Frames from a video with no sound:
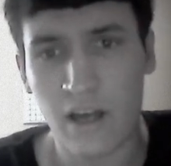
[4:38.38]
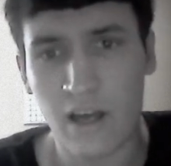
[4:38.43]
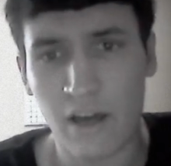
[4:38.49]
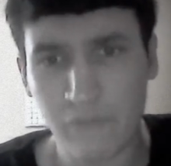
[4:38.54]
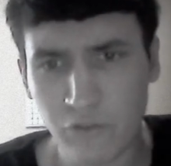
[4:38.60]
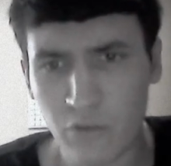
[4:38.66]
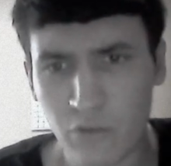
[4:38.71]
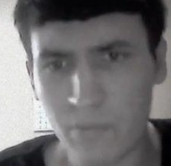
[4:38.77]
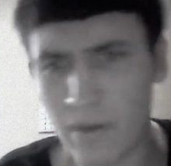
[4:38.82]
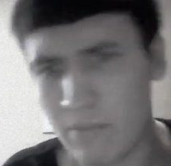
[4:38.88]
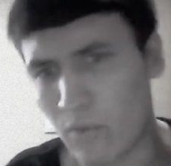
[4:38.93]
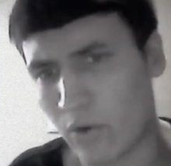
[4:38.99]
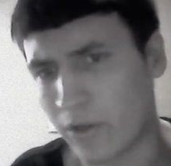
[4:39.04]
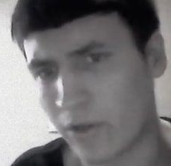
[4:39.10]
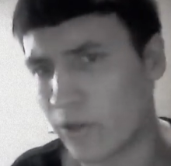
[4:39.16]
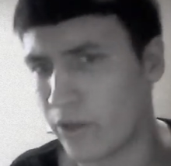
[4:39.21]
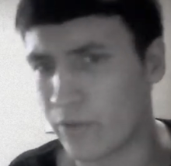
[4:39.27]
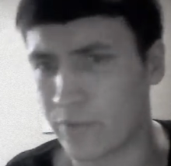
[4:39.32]
After a bit
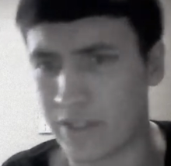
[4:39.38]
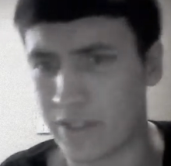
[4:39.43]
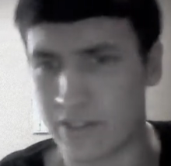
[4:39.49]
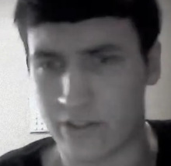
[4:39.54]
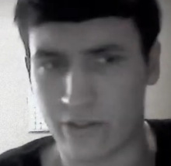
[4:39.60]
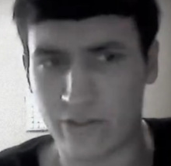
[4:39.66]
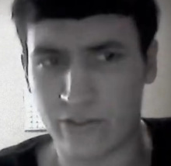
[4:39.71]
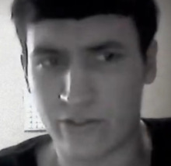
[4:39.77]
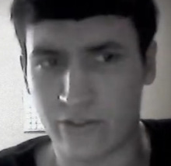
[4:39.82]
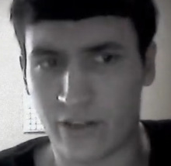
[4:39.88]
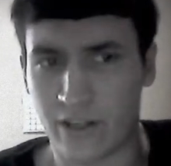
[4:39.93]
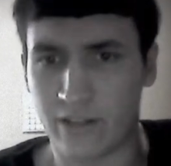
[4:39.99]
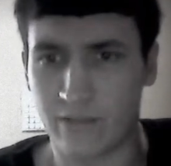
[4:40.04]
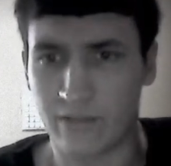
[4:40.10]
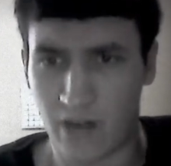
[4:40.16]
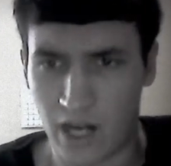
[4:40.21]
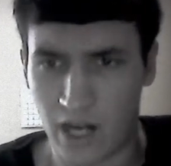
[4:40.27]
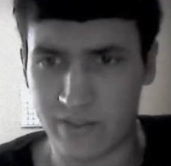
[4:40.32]
more internet research,
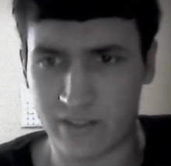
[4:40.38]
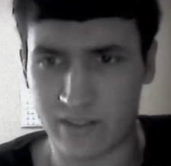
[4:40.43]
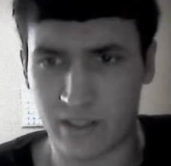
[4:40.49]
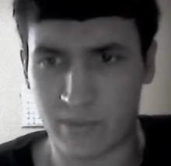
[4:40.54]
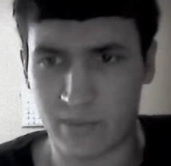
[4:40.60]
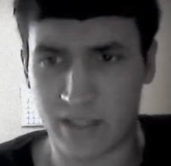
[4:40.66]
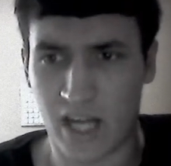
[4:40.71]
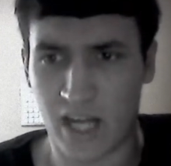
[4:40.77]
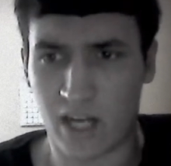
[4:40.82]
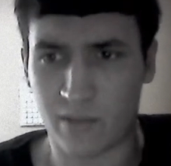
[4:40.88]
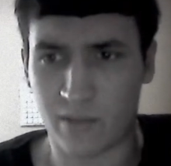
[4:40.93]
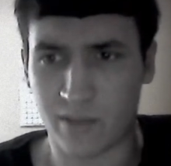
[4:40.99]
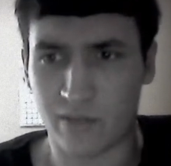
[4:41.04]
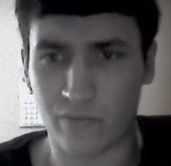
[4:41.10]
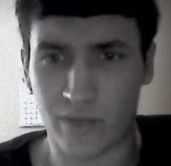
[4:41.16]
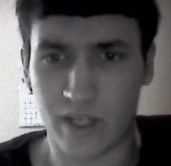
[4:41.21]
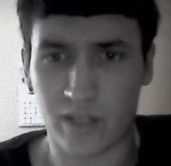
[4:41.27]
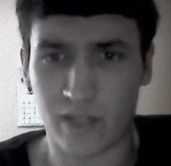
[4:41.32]
and obviously by that I
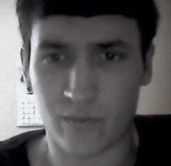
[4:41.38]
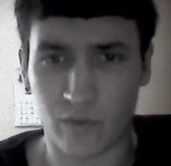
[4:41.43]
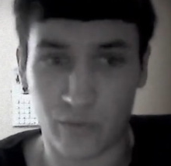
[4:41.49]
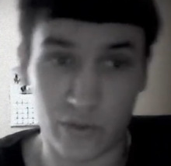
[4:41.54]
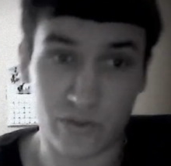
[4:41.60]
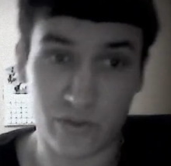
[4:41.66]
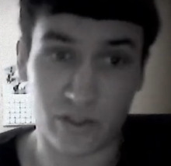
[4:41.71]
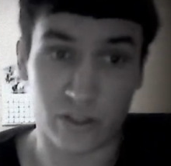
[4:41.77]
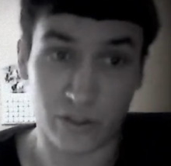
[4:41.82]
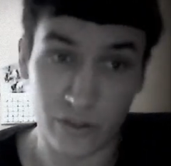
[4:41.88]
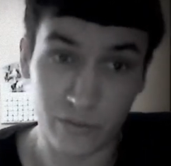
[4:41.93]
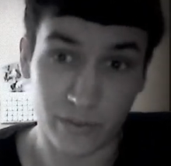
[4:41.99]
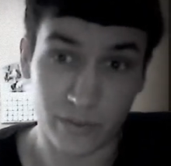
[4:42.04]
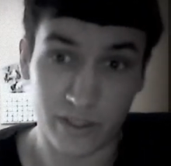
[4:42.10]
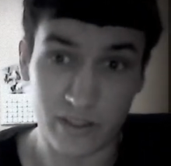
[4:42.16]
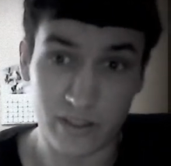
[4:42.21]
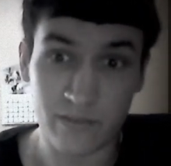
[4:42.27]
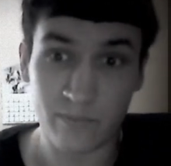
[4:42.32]
mean reading reviews on
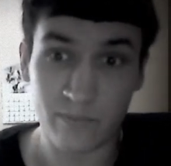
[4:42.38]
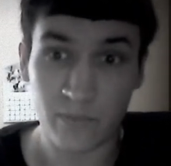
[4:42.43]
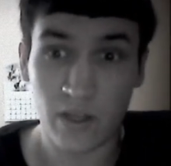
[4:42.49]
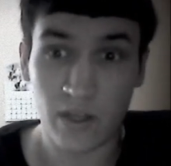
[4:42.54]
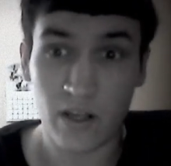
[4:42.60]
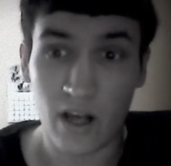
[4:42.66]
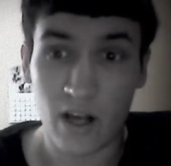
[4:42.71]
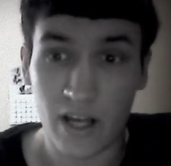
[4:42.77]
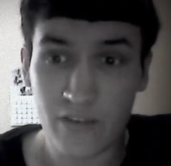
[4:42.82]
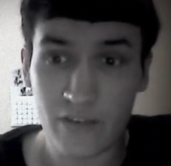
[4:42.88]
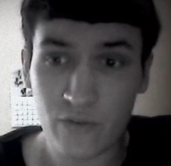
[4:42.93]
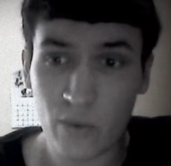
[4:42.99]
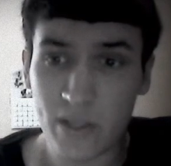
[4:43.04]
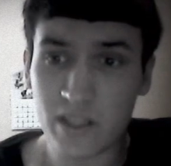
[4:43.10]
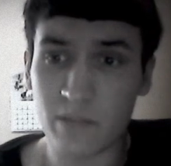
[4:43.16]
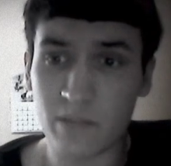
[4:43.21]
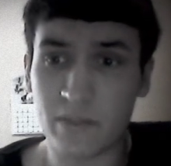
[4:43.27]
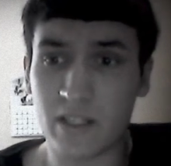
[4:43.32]
Goodreads, I have
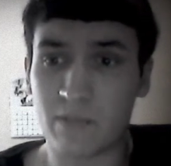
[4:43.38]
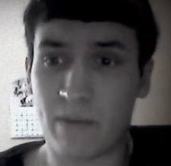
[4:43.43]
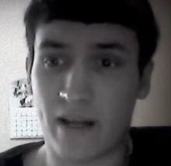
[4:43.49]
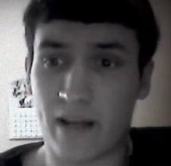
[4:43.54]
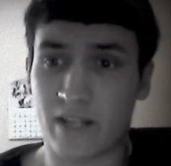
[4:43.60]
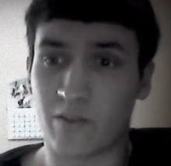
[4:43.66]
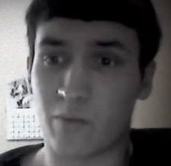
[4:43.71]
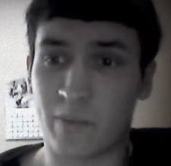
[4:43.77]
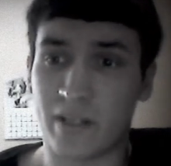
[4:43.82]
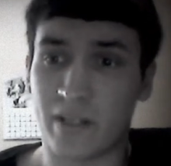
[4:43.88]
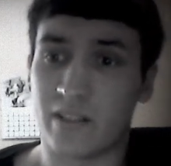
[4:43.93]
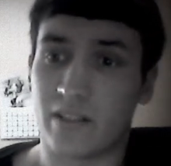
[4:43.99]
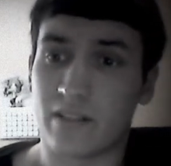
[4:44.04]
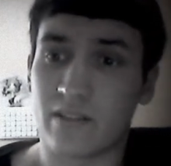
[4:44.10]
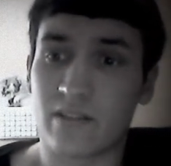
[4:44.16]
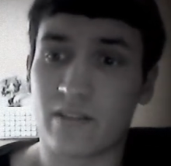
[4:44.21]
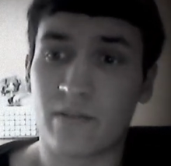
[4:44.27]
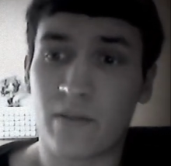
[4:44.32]
quite the mixed bag of
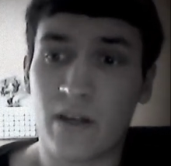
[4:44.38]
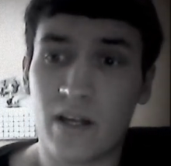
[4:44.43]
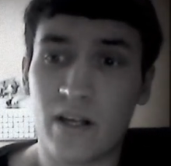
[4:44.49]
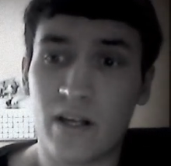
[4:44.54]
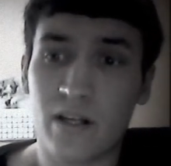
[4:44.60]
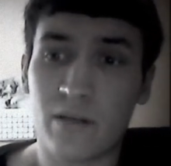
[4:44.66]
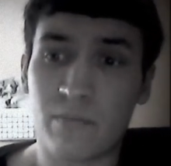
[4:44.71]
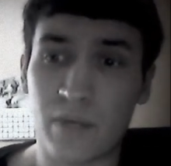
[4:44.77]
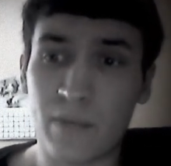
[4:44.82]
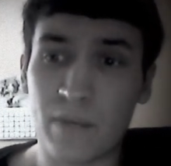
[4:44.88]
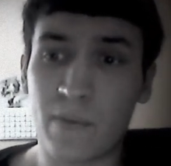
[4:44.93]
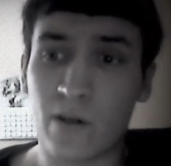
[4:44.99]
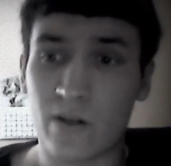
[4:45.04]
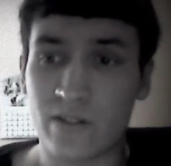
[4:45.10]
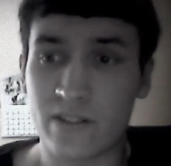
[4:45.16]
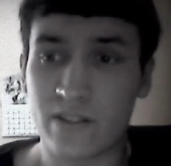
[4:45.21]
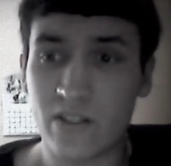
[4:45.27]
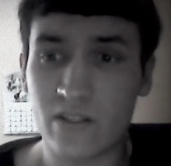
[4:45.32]
opinions. People
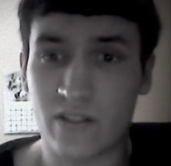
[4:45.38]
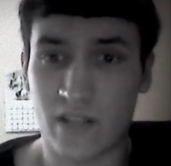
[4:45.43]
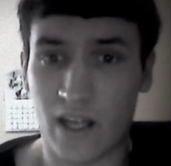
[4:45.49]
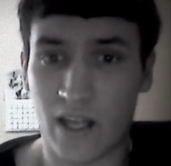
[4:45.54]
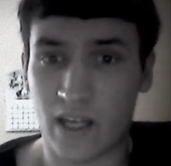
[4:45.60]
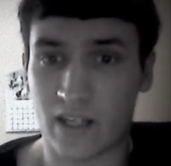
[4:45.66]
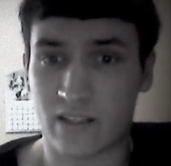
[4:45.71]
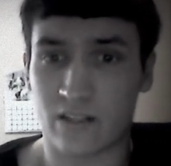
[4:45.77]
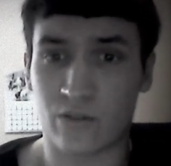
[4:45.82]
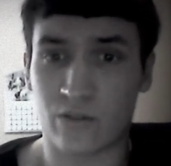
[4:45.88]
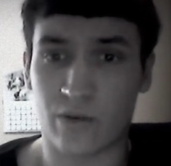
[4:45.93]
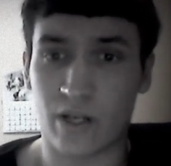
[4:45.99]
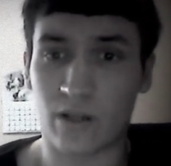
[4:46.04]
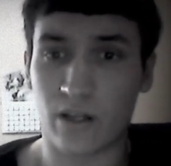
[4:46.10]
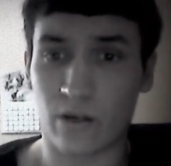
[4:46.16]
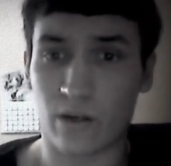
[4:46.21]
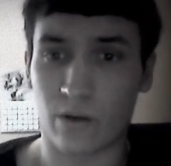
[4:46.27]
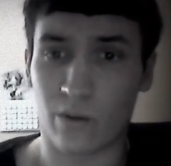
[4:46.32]
are still saying it's a
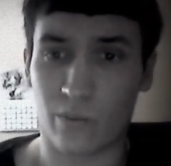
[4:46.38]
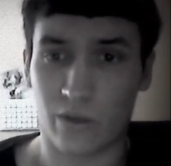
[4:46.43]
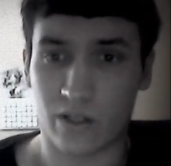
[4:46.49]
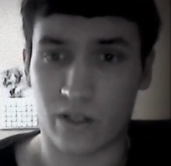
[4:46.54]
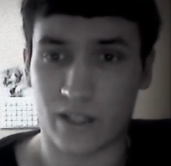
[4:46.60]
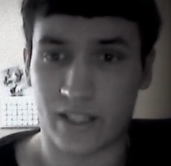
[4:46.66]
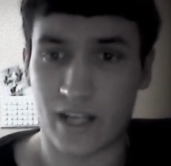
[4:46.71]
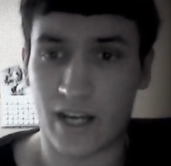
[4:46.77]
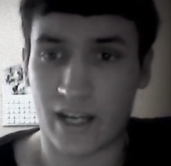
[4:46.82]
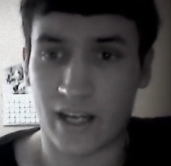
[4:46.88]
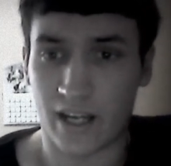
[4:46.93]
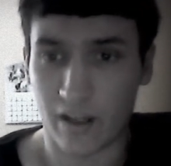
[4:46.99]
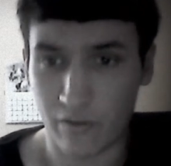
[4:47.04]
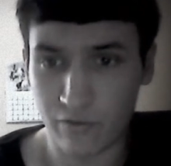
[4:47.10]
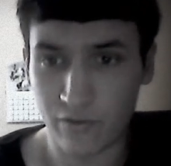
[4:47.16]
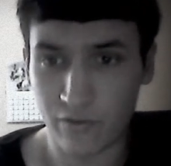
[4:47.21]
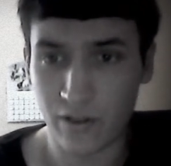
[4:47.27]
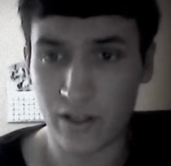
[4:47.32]
great literary work like I
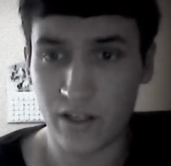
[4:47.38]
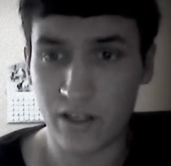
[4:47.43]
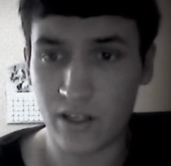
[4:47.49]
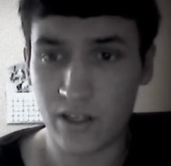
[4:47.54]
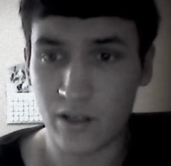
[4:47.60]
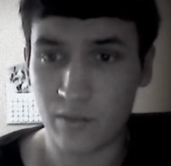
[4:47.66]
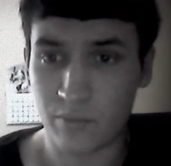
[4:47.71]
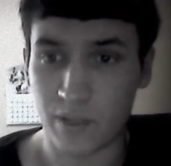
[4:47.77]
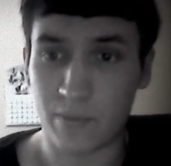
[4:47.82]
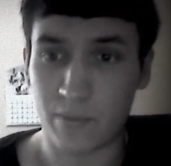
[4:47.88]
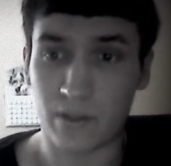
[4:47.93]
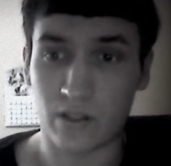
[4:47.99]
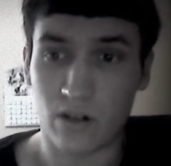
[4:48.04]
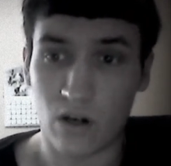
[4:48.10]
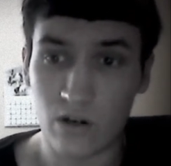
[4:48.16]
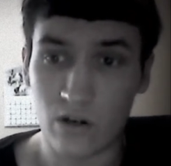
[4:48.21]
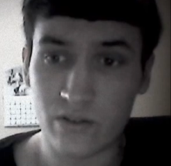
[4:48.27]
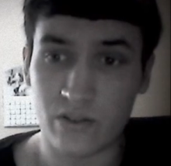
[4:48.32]
have. People
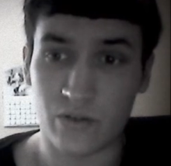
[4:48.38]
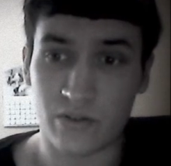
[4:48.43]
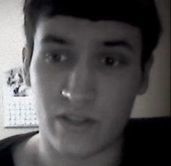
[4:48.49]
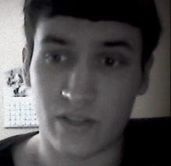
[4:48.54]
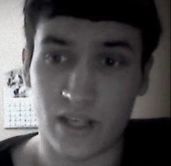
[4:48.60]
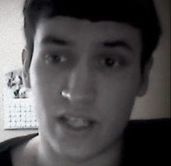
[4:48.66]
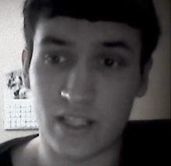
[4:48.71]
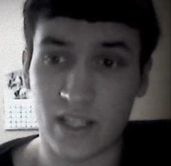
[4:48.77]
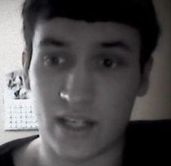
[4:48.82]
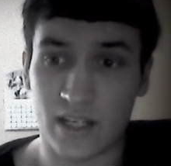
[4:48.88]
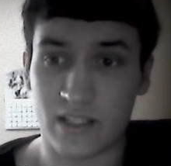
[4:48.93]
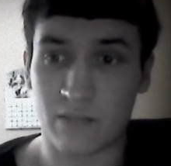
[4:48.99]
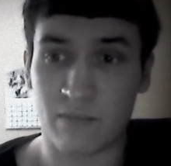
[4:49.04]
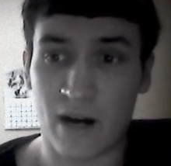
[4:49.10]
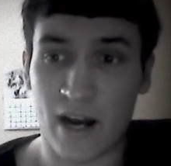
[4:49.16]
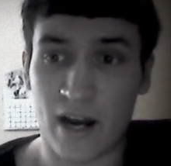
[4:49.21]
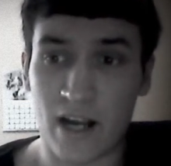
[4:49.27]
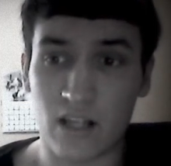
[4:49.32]
are also saying that it's
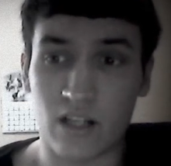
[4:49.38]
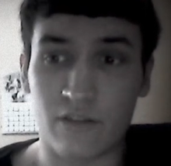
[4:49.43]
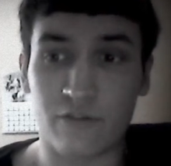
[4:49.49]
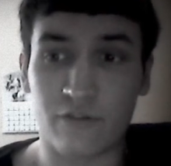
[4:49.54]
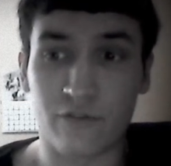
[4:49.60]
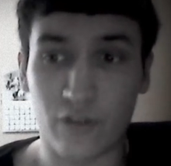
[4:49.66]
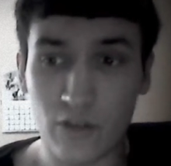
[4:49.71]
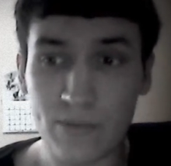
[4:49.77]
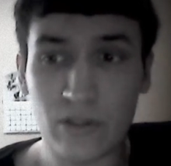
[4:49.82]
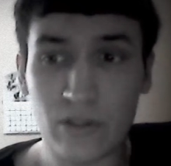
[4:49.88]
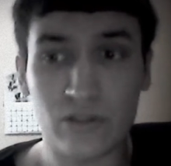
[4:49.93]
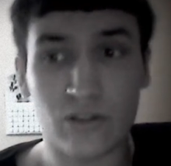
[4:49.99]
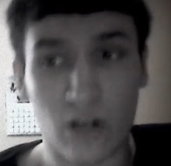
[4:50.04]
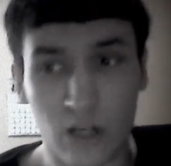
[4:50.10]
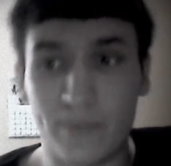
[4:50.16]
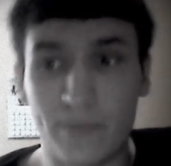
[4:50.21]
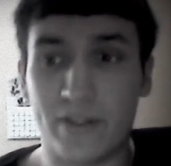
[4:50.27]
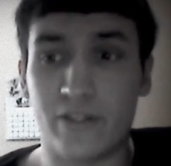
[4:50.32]
a pile of verbal
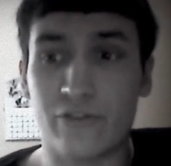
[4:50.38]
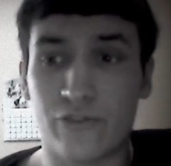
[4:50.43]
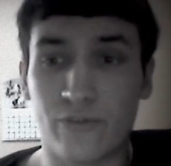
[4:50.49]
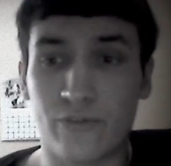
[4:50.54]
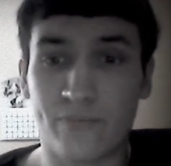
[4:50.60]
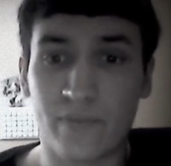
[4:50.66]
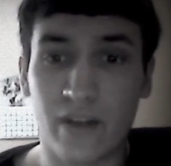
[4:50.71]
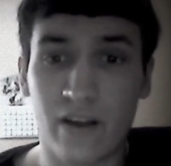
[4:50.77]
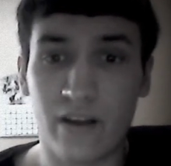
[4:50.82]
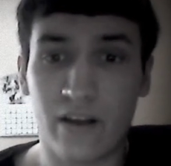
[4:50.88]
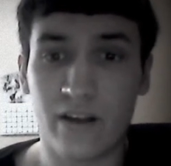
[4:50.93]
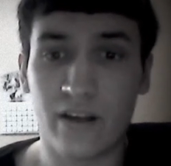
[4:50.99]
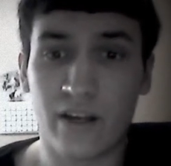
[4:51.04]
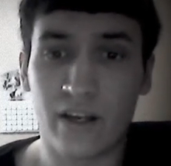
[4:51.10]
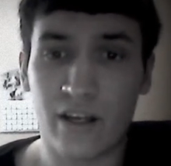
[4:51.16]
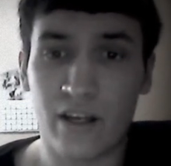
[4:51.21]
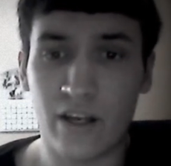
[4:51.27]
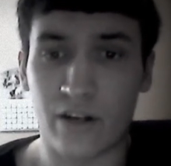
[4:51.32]
garbage.
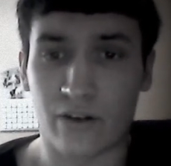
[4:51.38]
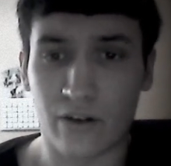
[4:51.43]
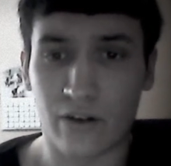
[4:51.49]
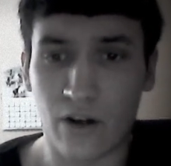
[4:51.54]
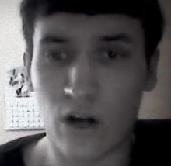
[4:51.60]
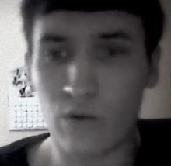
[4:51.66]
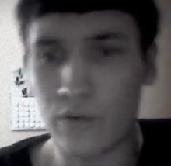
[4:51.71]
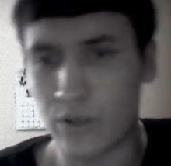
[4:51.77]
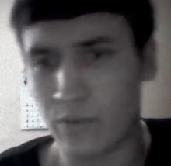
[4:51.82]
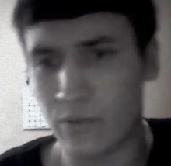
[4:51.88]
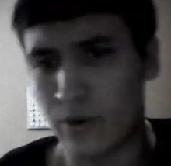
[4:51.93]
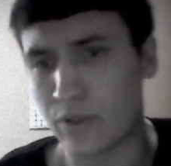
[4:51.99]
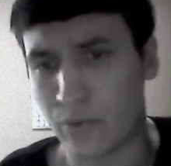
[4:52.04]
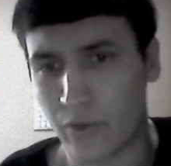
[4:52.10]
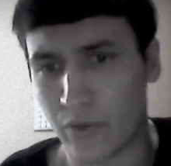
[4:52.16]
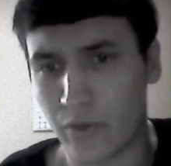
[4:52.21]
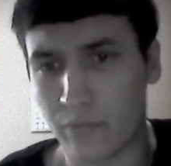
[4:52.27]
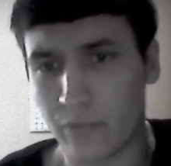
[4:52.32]
Here, I'll read
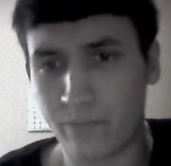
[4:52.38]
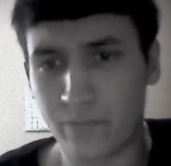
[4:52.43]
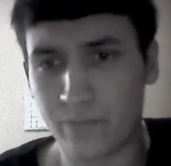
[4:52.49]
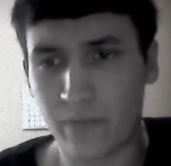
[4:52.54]
one quote.